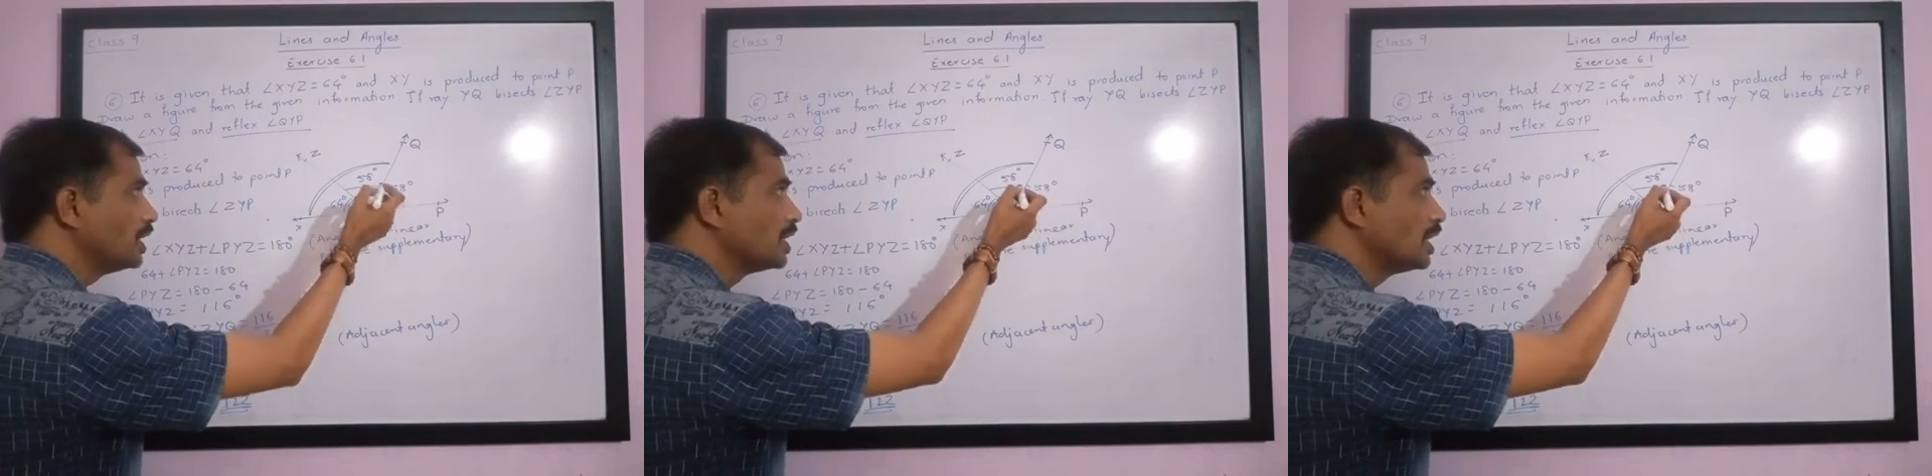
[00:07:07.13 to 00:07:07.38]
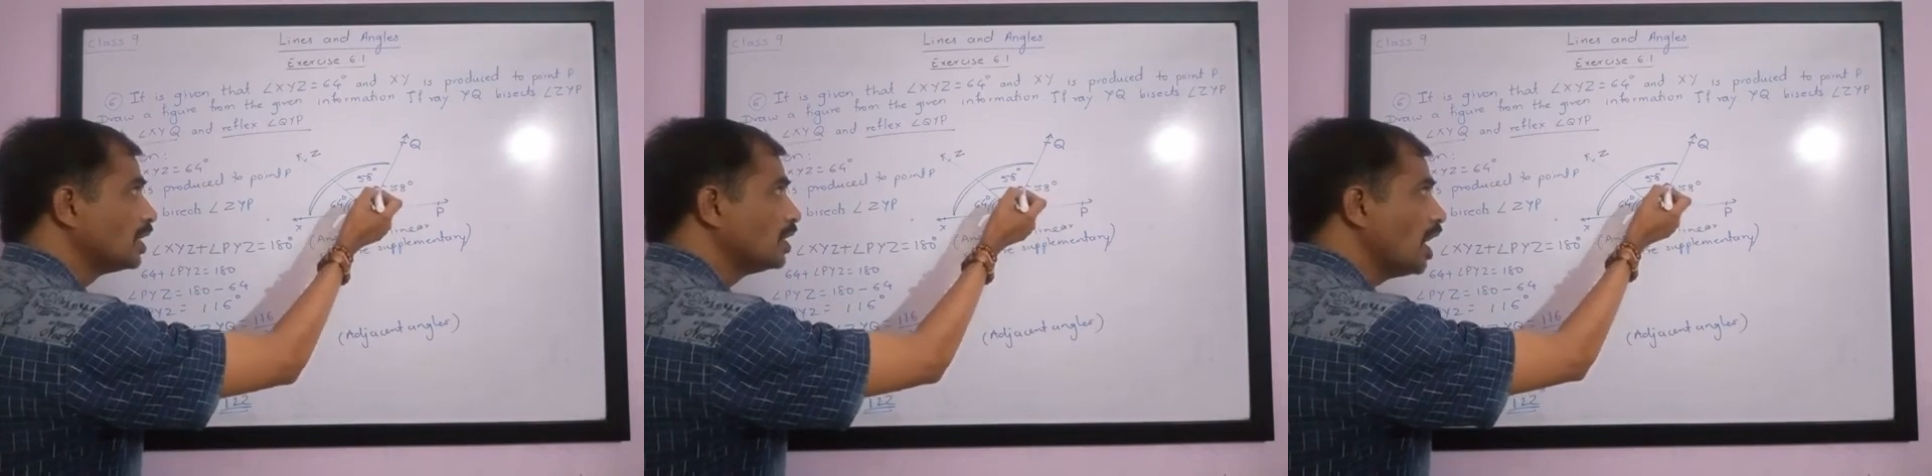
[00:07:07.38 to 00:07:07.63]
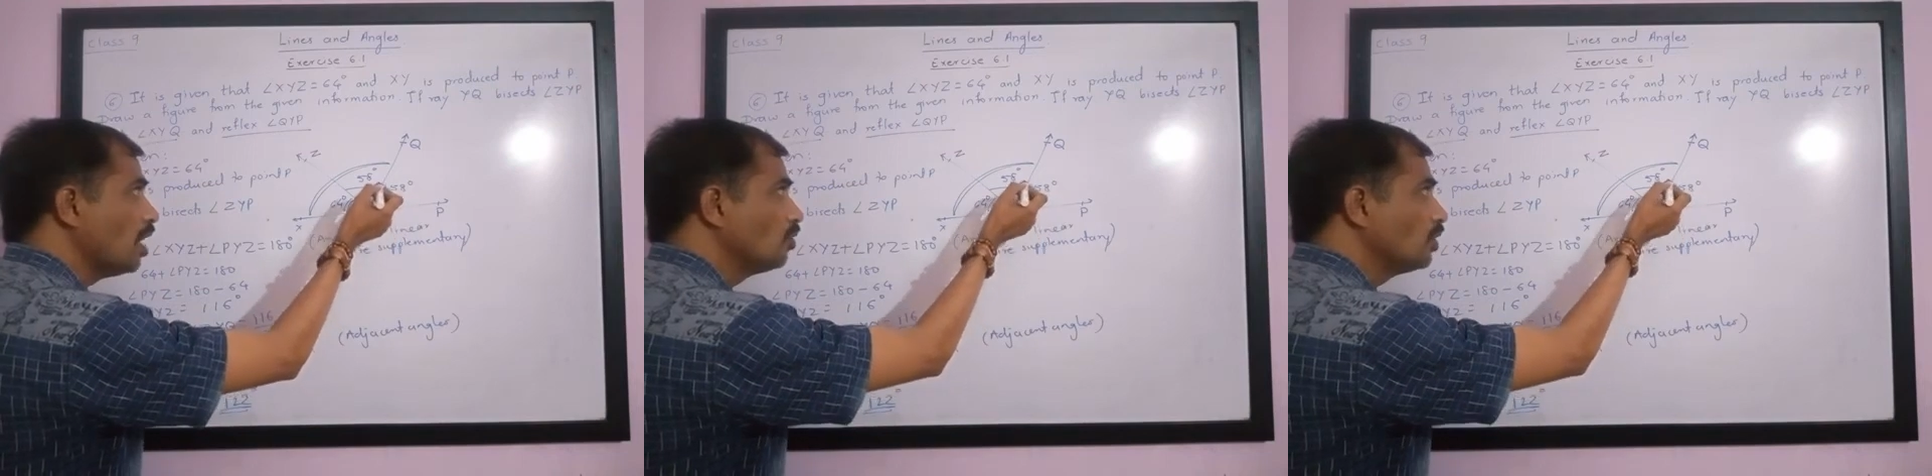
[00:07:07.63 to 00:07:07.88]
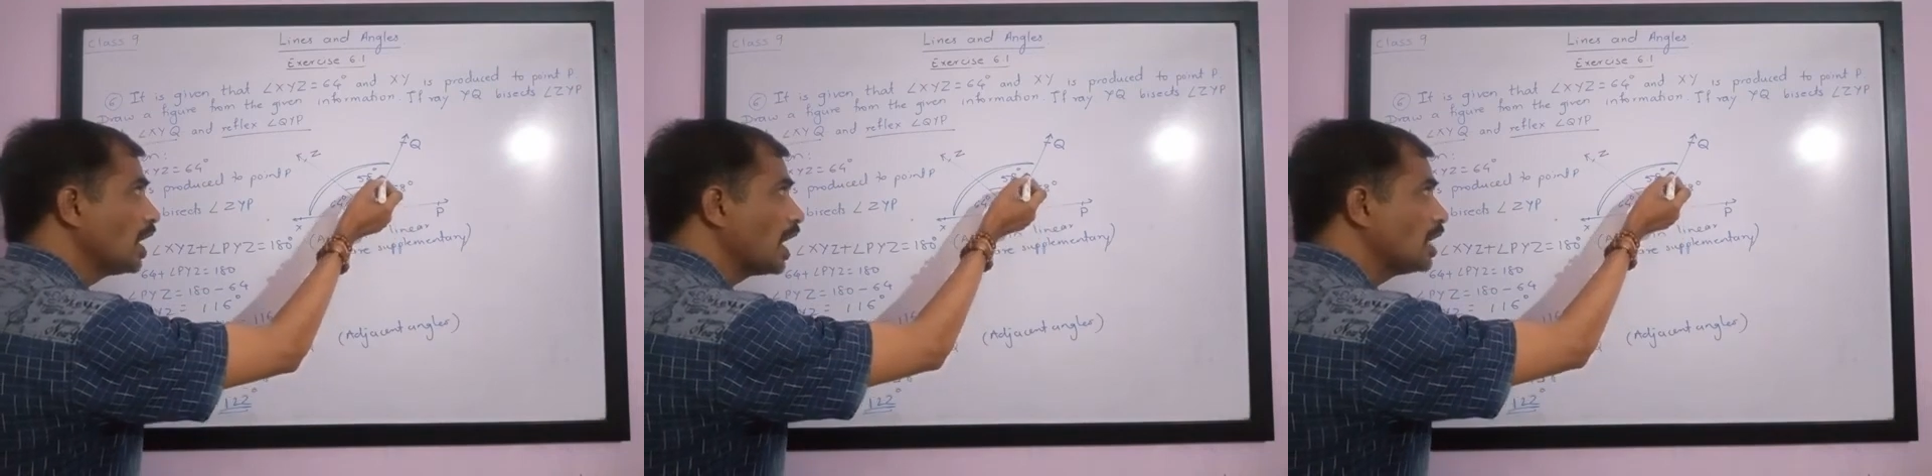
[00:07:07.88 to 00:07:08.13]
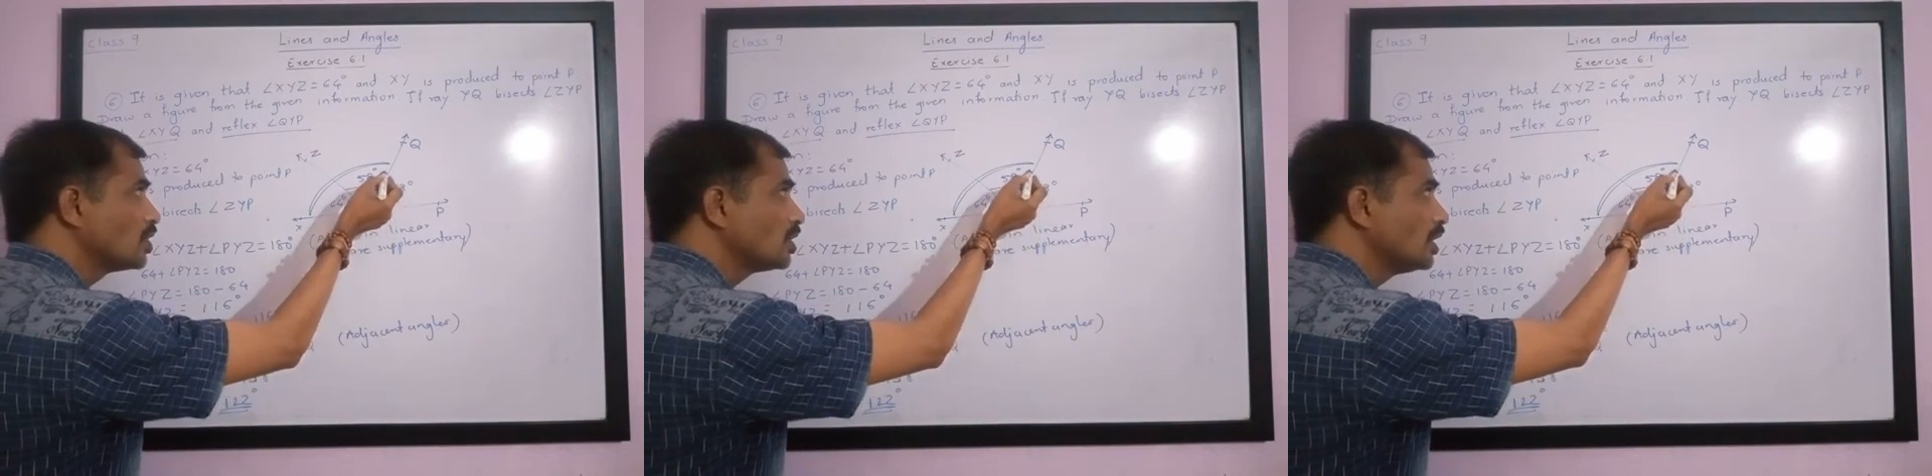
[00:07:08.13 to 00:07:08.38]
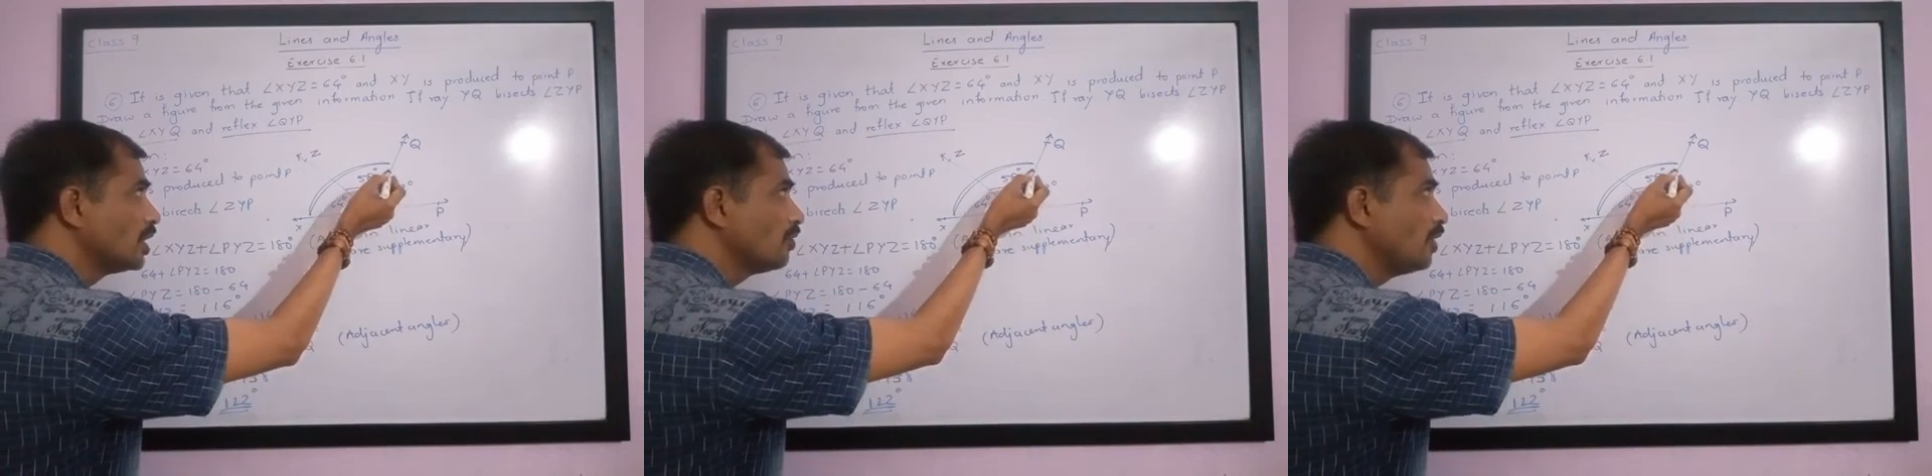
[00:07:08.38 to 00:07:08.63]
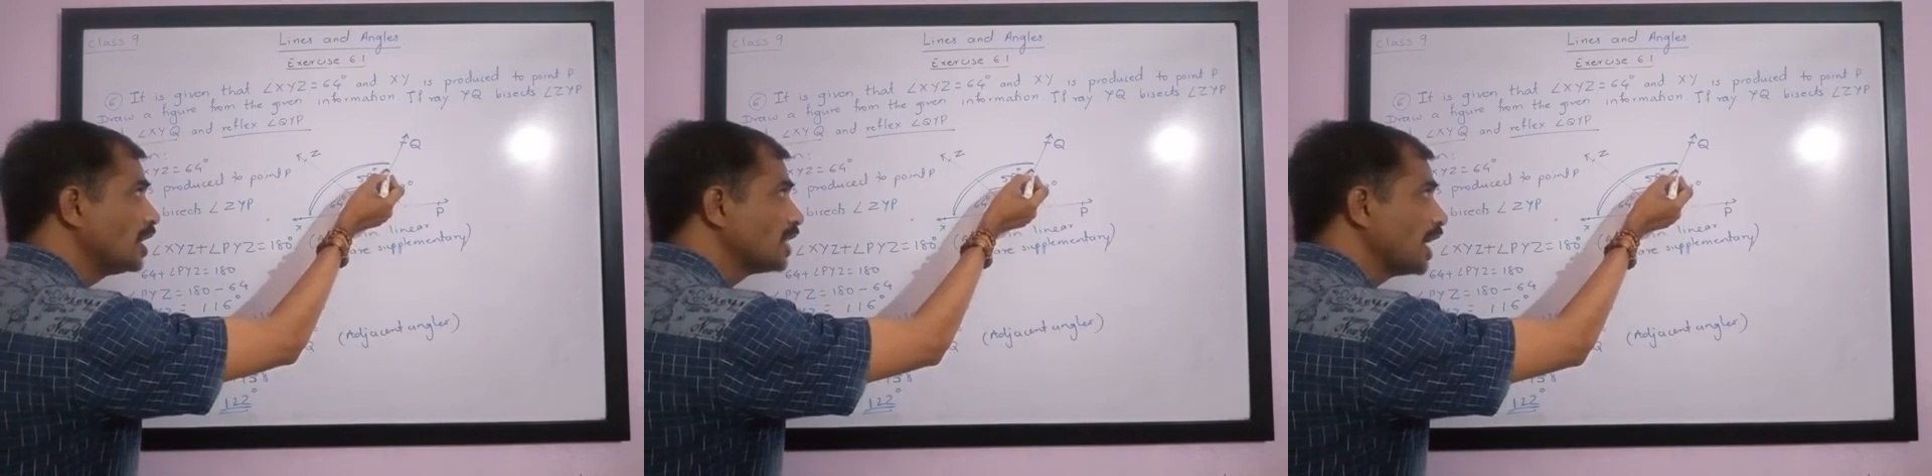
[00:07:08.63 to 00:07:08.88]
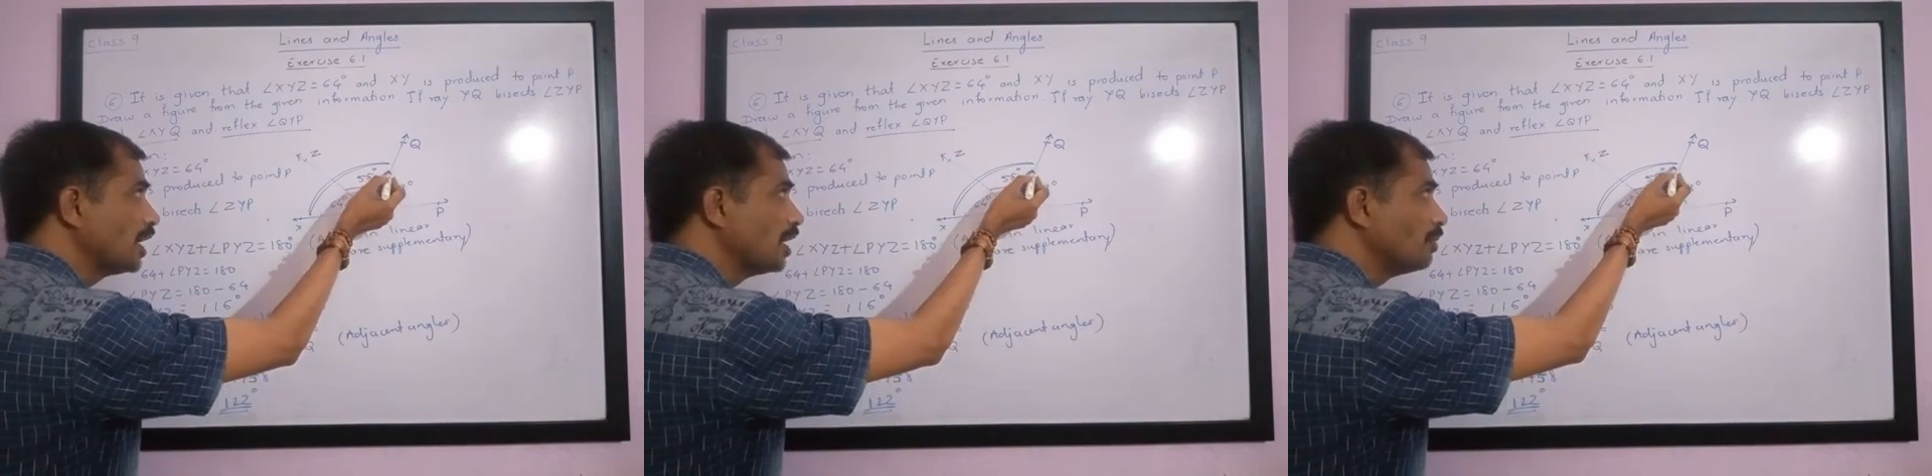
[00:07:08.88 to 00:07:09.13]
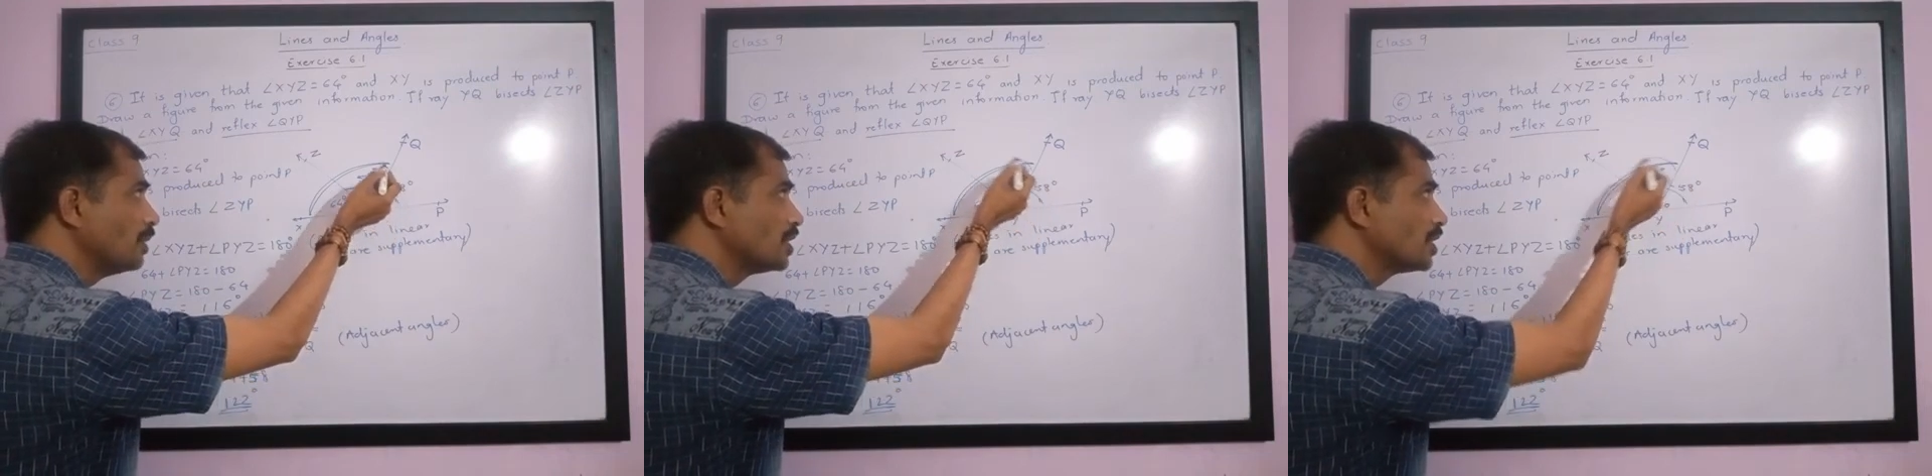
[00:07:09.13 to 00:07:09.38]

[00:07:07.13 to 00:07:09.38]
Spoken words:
Now we are asked reflex angle means